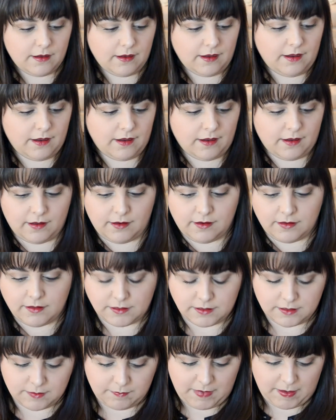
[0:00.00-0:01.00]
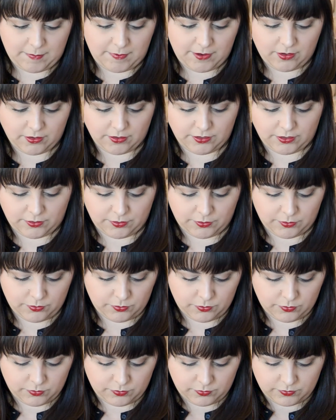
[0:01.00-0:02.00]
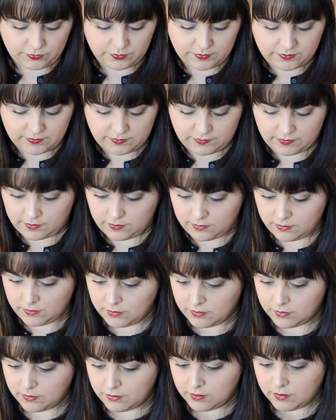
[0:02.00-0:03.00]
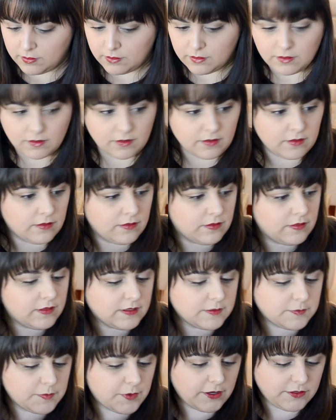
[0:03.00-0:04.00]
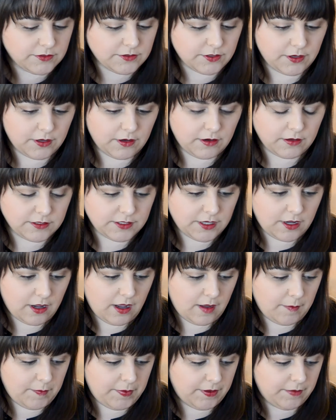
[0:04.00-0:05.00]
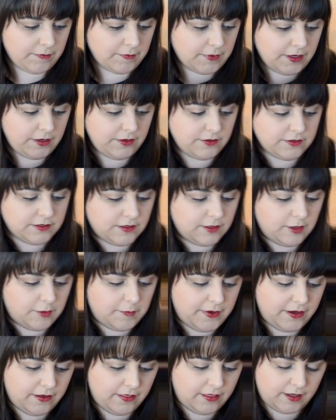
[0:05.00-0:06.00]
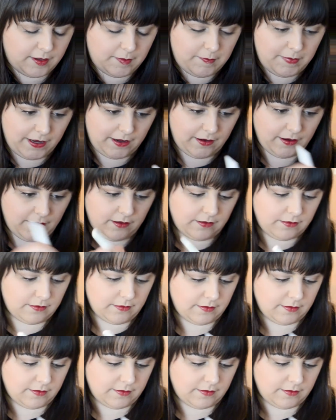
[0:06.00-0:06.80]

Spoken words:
And maybe I'll use this bronzer on top. I'm going to use a little bit of the Cabana.